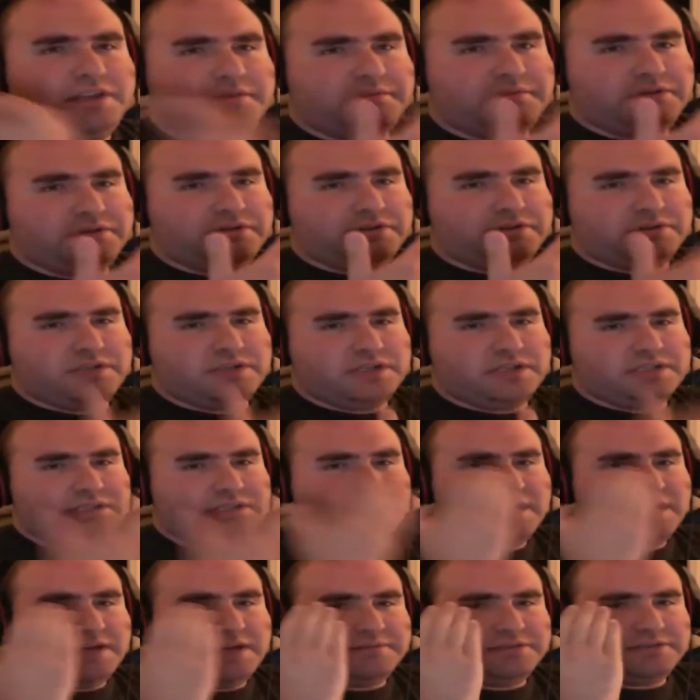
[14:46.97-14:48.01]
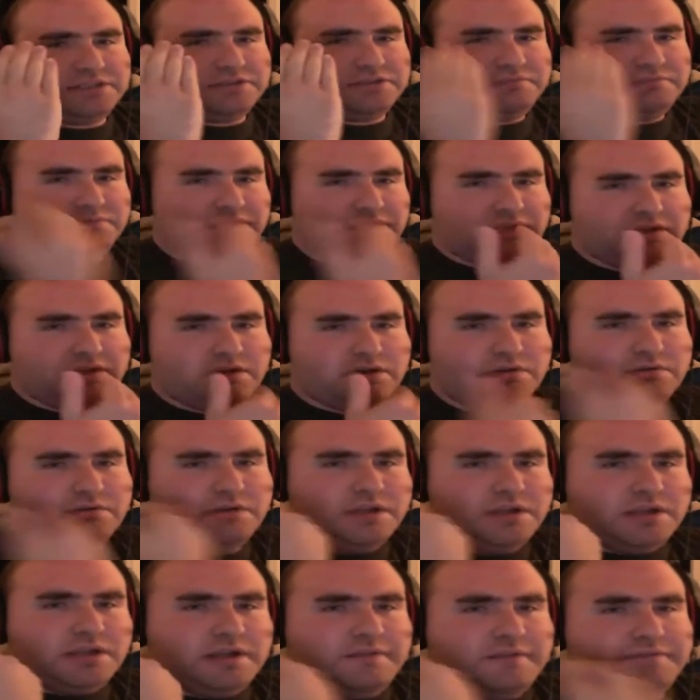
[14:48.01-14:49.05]
Let me know your thoughts in the comment section
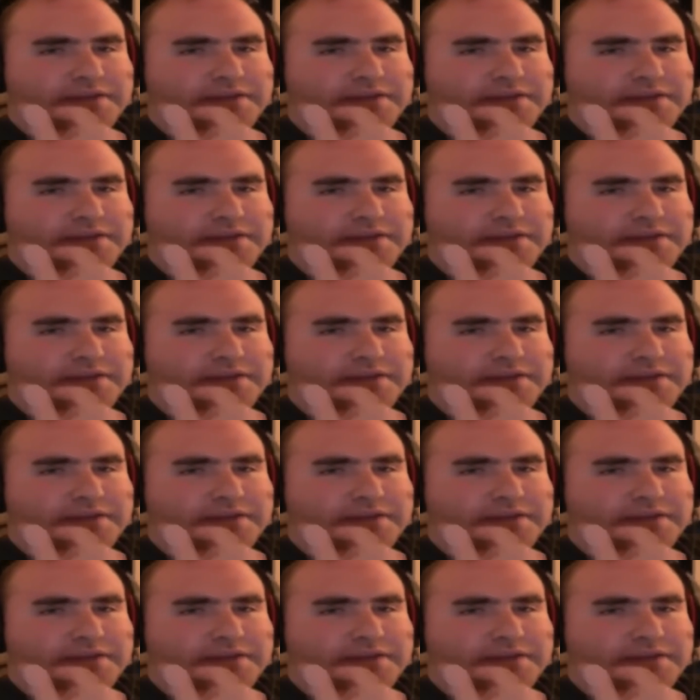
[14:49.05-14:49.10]
below